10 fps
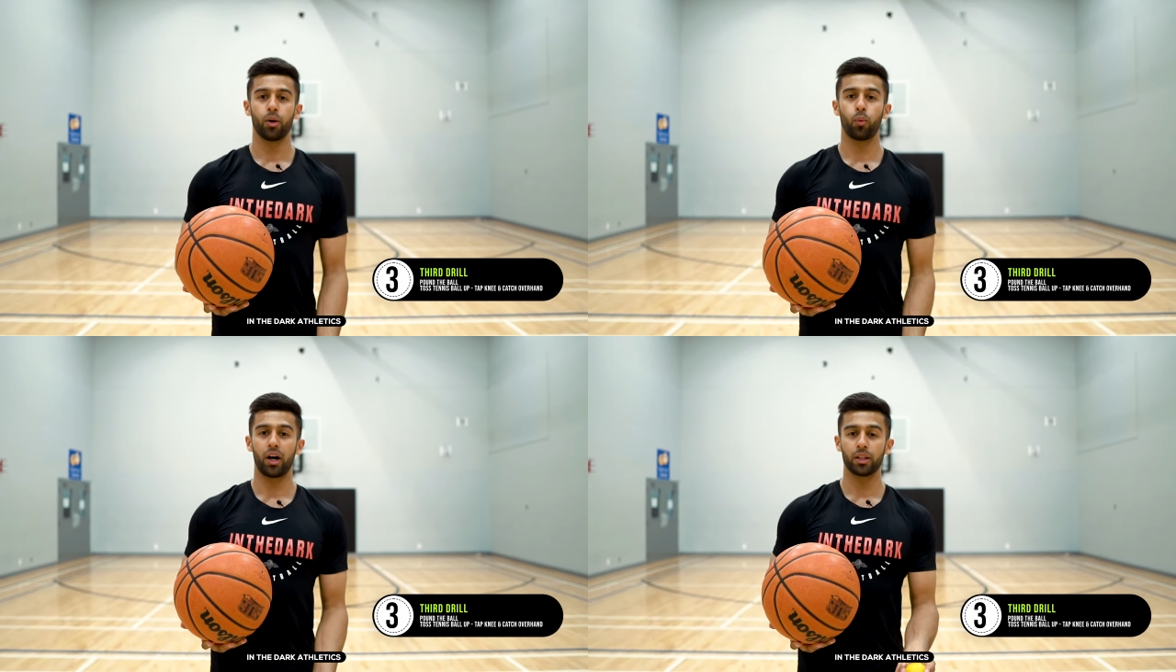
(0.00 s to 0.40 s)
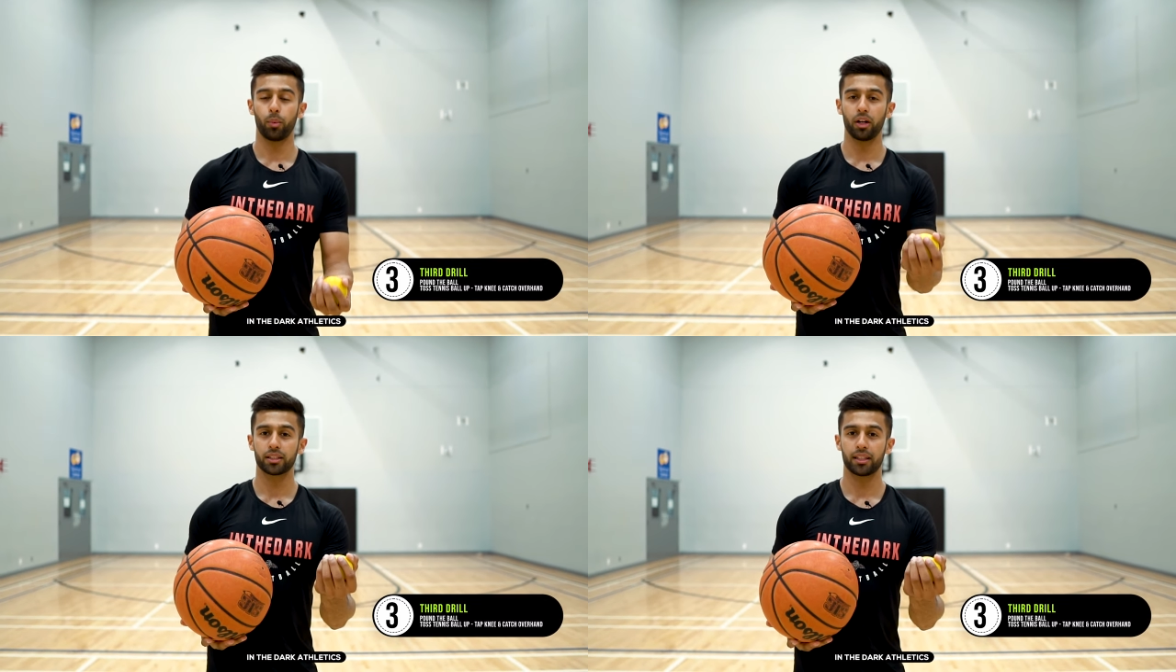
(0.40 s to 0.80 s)
while the
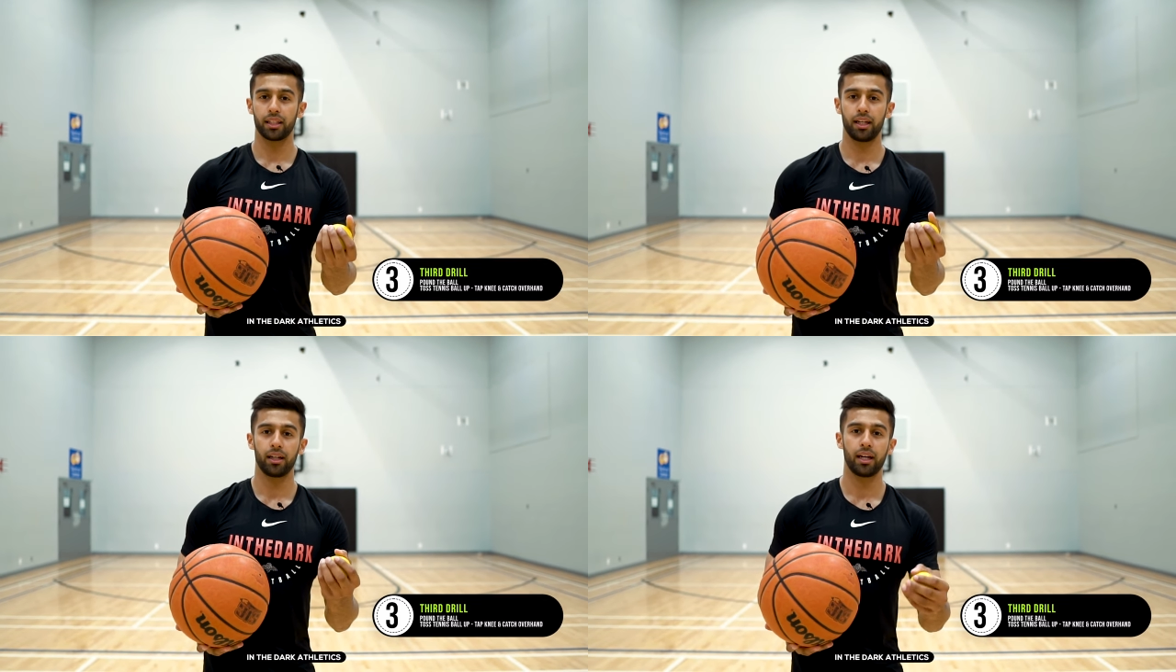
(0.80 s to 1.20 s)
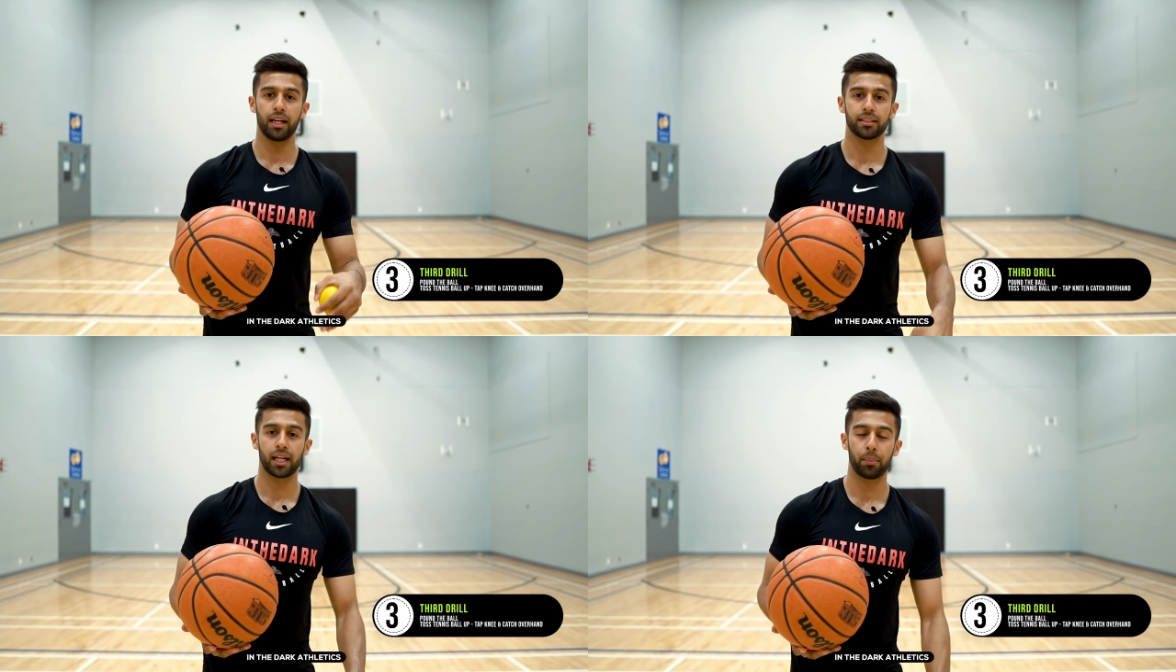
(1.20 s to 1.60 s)
ball's in the air
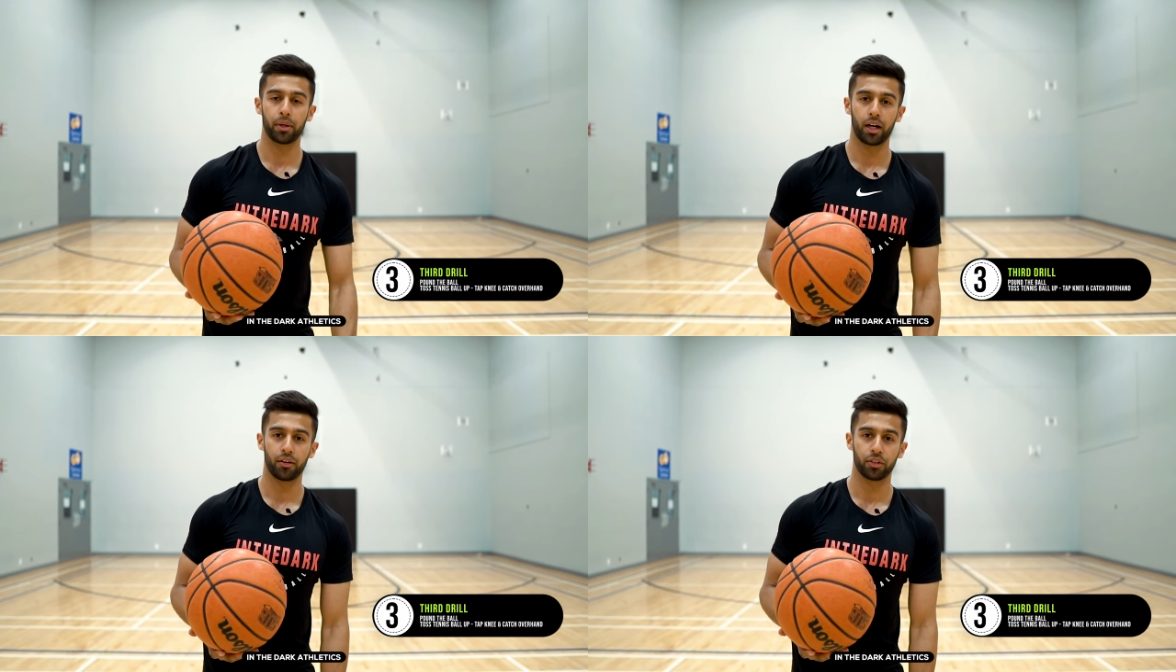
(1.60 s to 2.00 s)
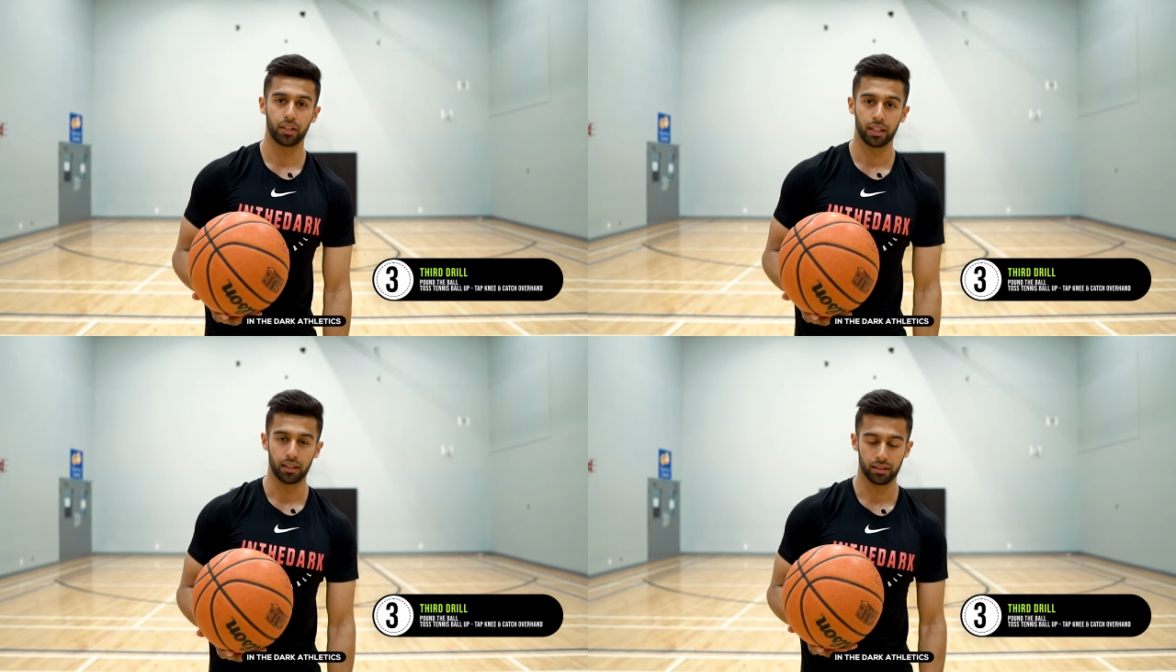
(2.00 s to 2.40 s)
and tap it off your
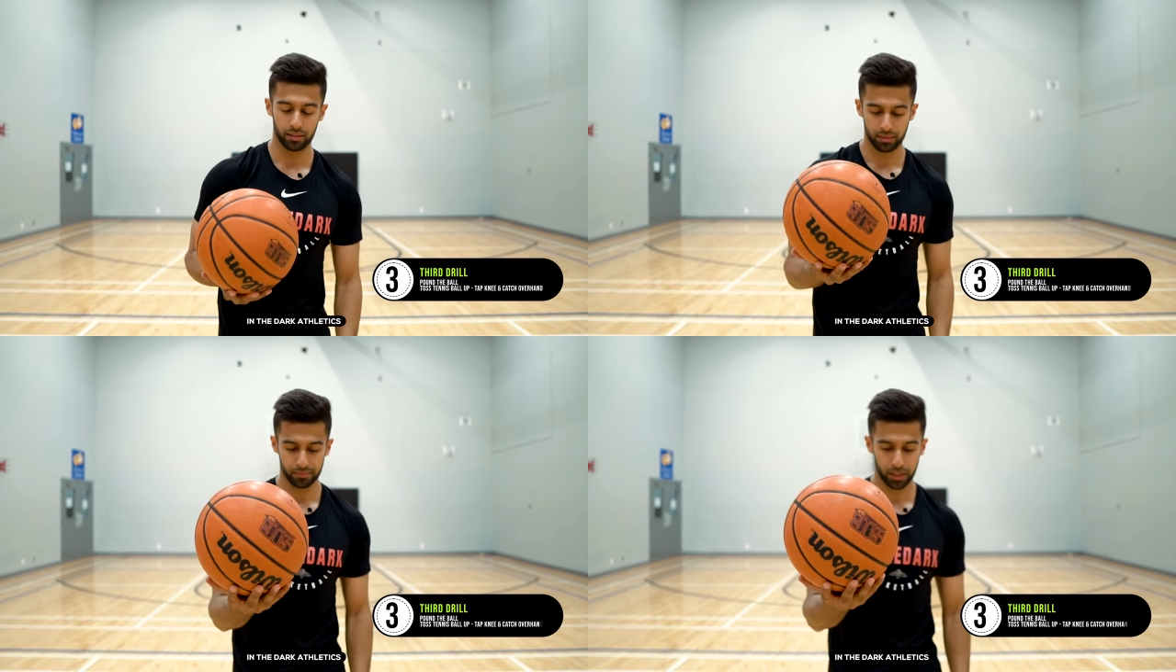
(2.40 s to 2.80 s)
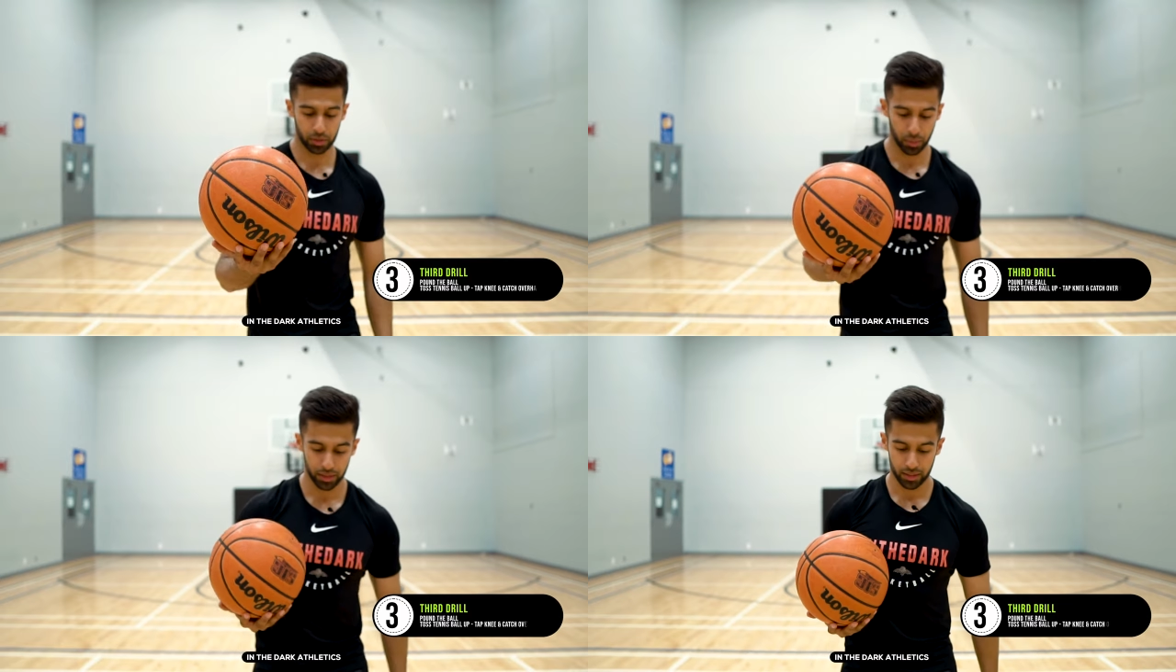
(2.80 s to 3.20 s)
knee. Here's
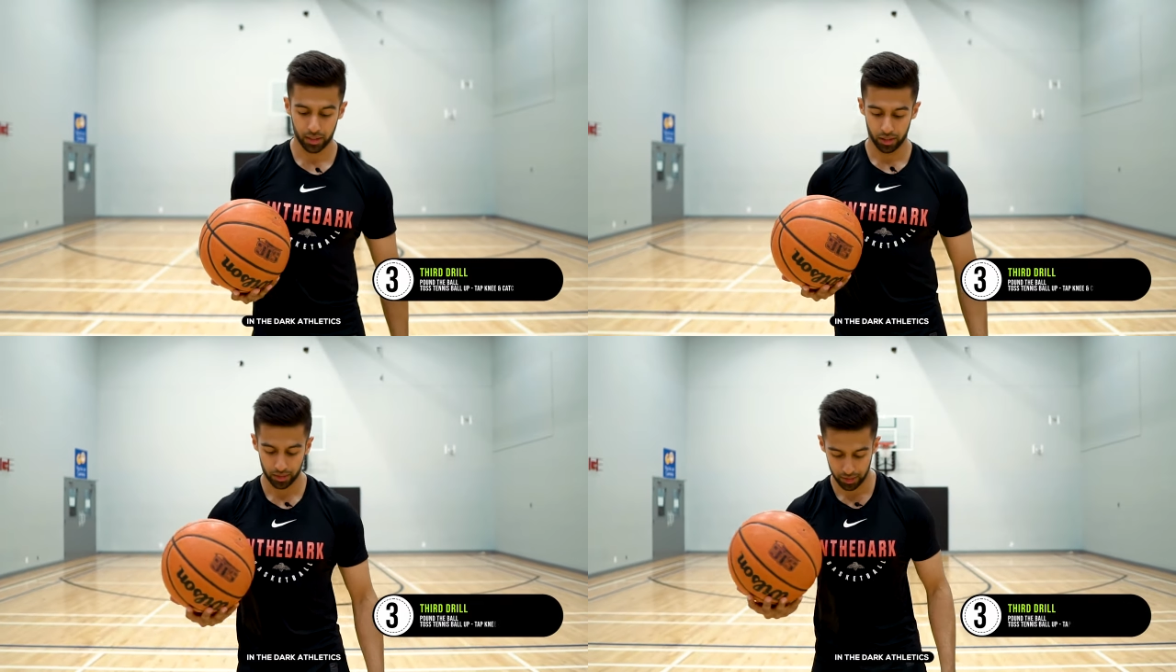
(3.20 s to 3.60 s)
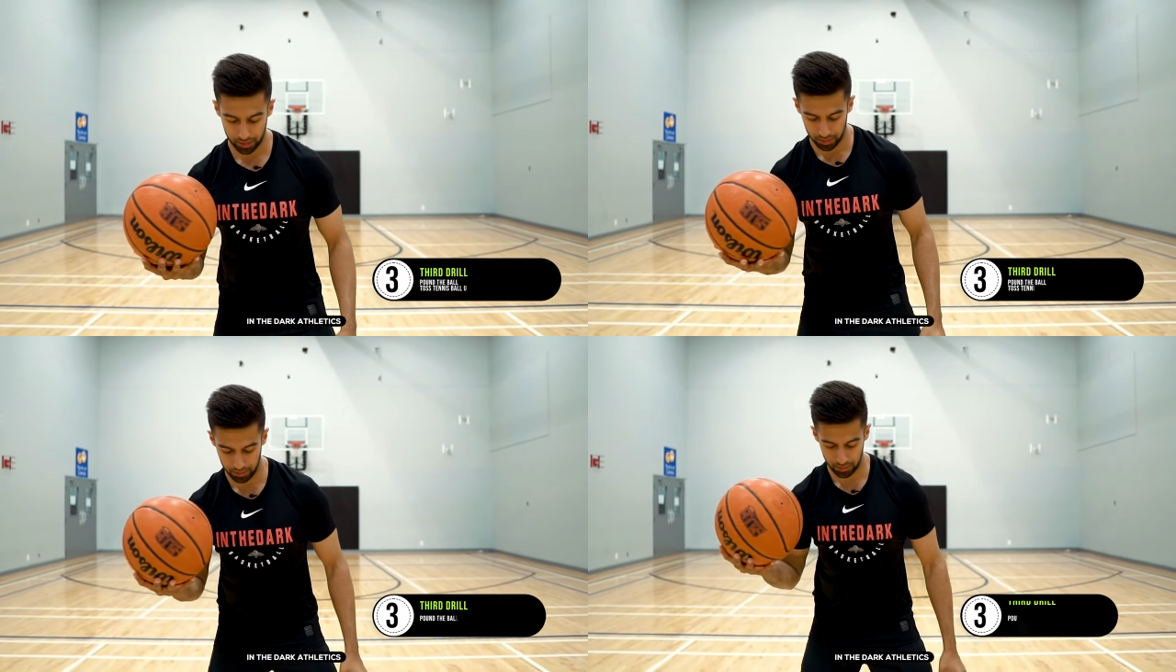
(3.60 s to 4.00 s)
what it's gonna look like.